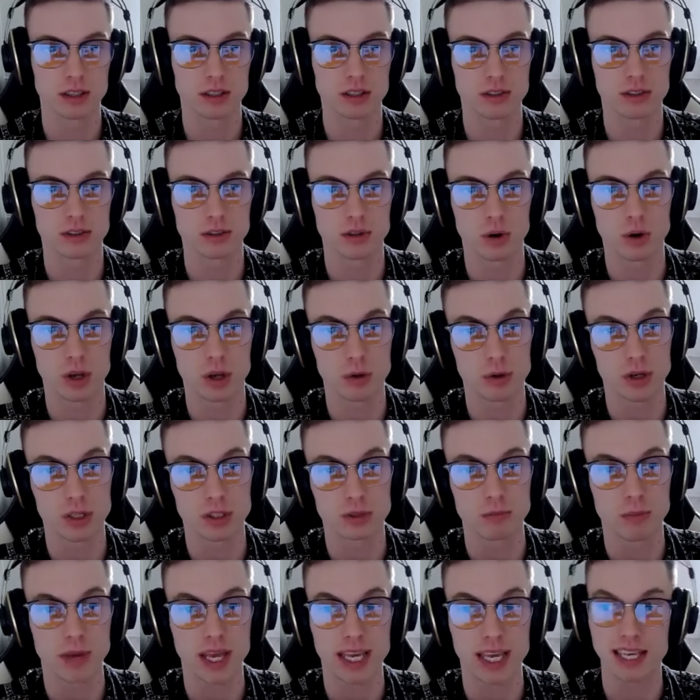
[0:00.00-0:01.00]
So he was
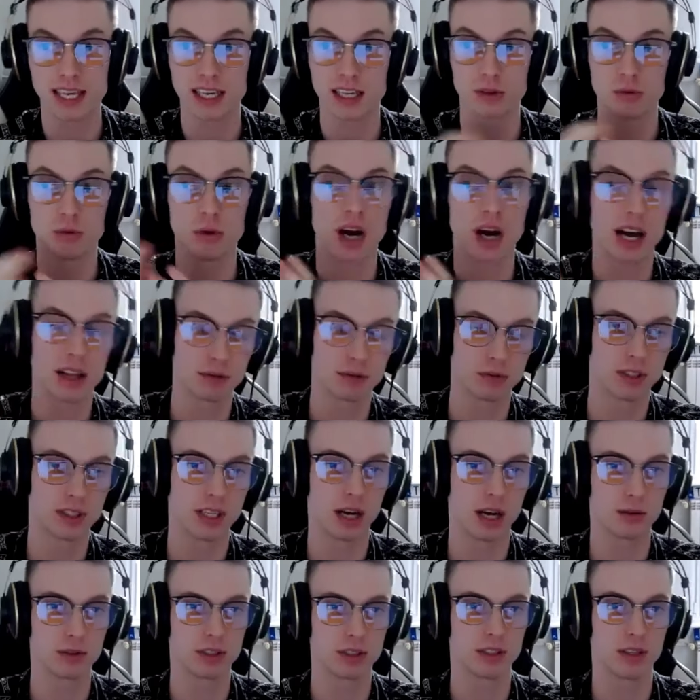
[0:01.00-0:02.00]
making
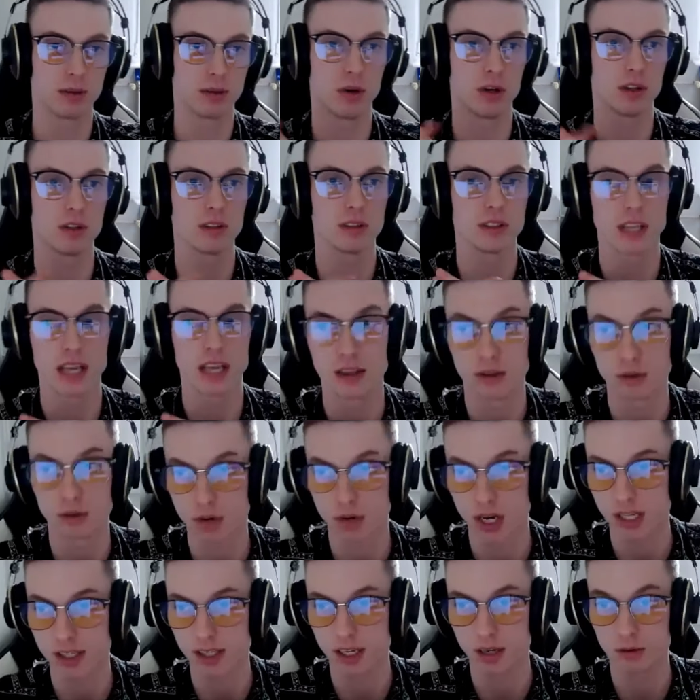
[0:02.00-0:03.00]
200,000 a month, and
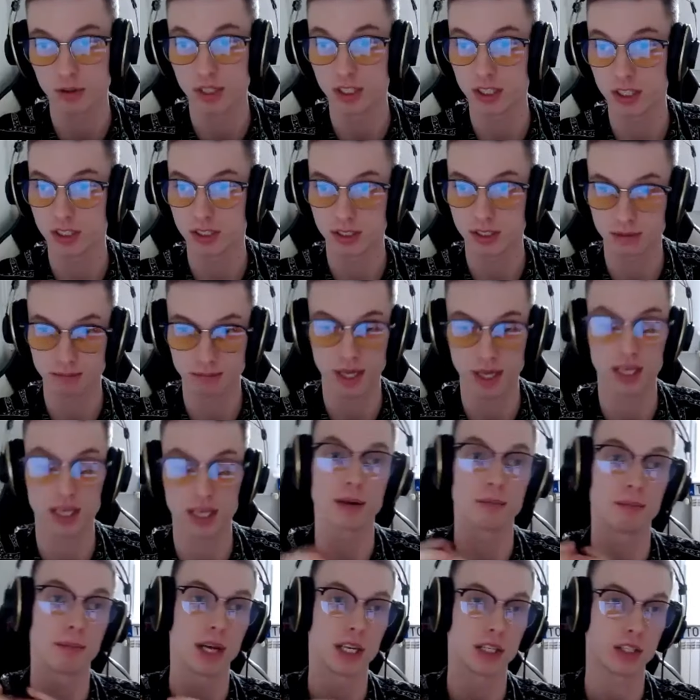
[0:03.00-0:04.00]
right now he's
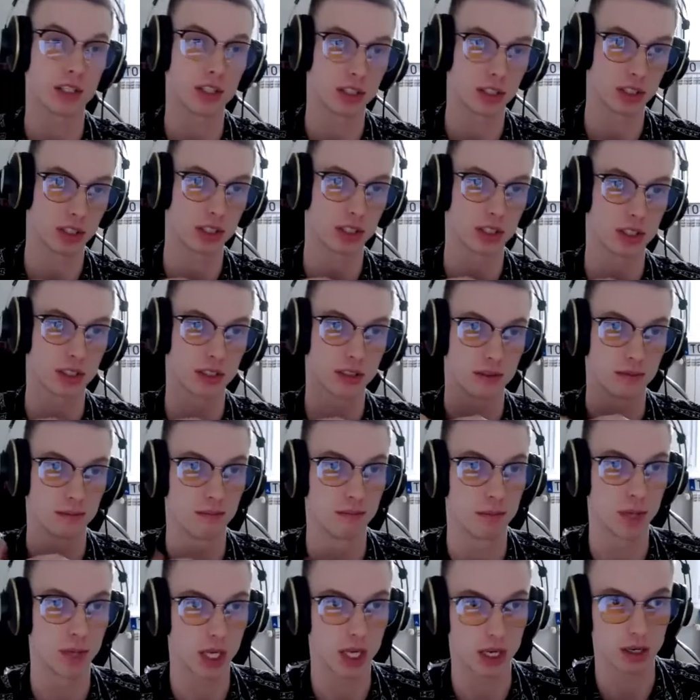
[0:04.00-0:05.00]
making much
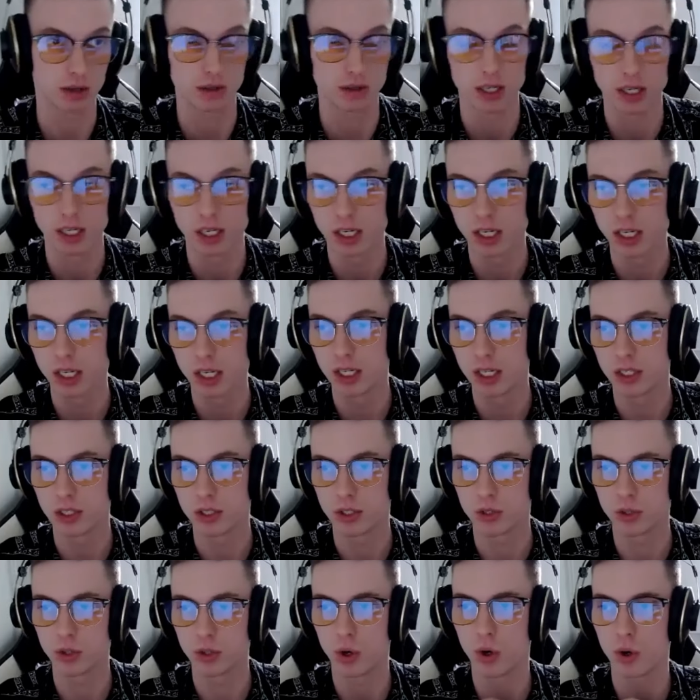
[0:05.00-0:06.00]
bigger.
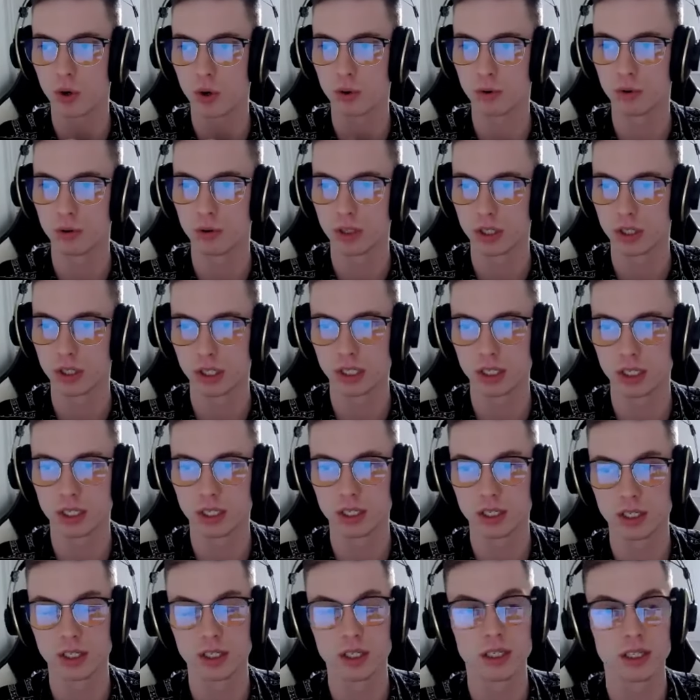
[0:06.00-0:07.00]
So
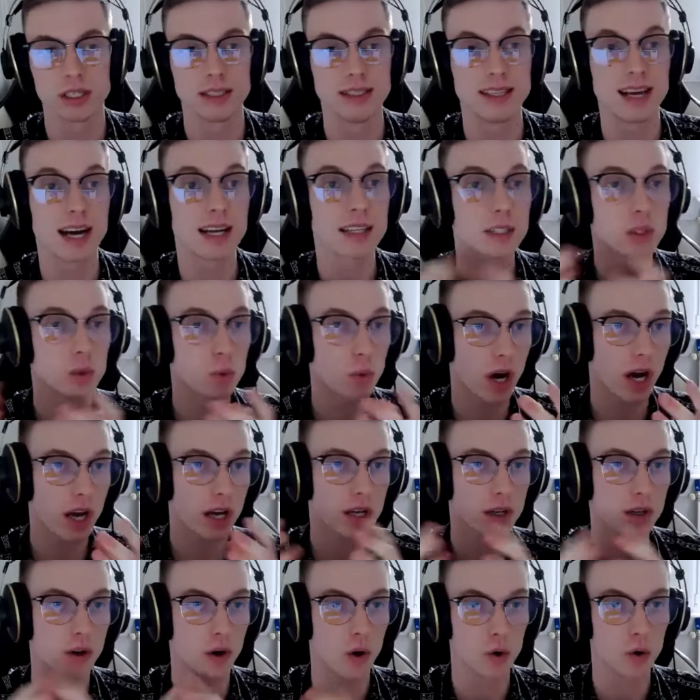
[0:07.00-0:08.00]
that's why
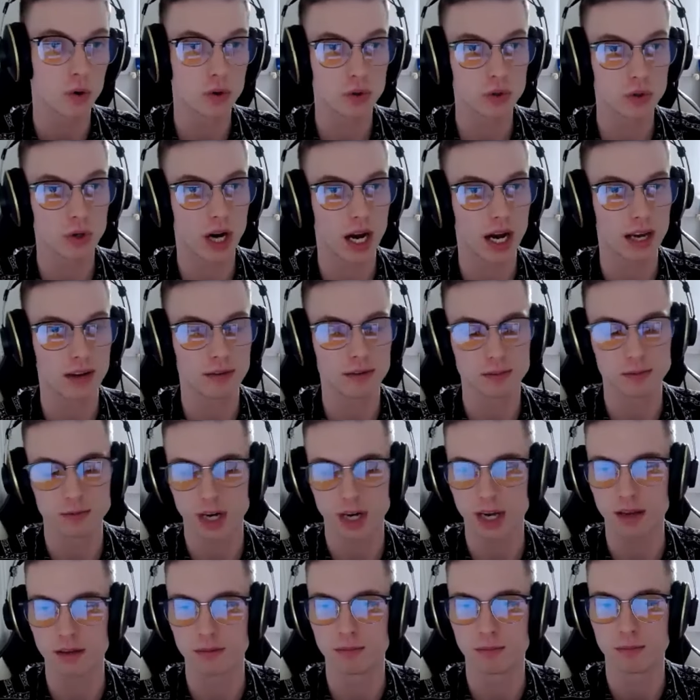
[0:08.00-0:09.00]
also
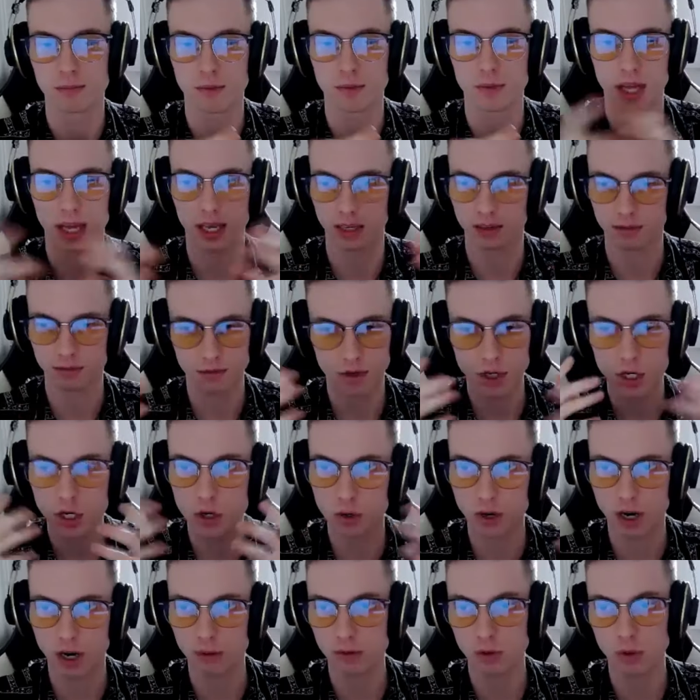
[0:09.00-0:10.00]
I'm like
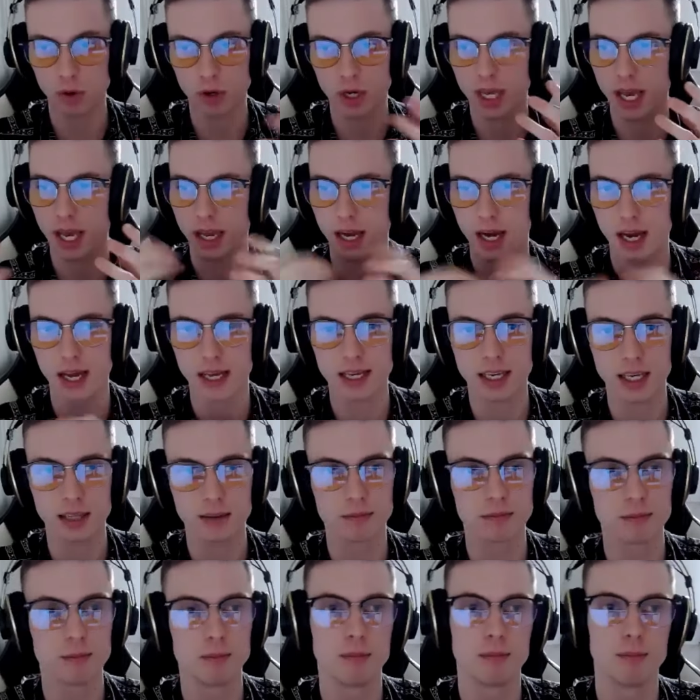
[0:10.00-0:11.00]
figure out, okay, I
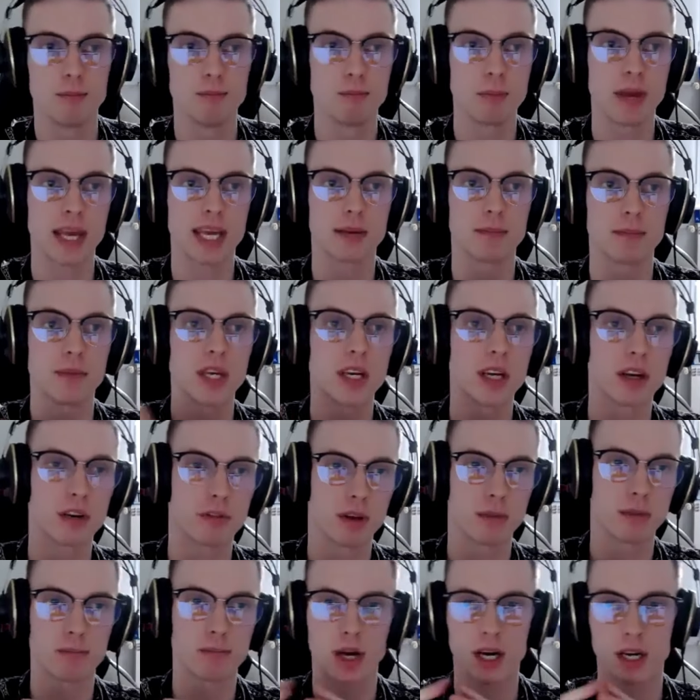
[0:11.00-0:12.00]
can make bigger
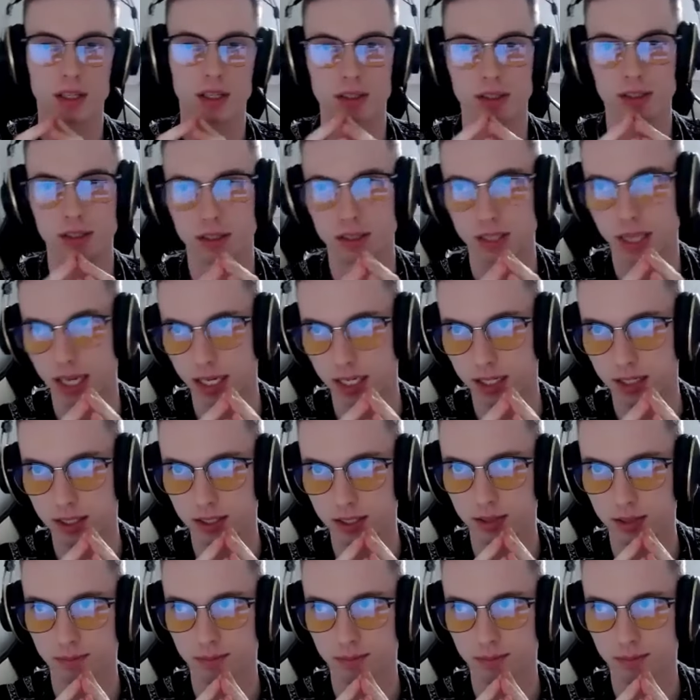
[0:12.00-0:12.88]
impact, like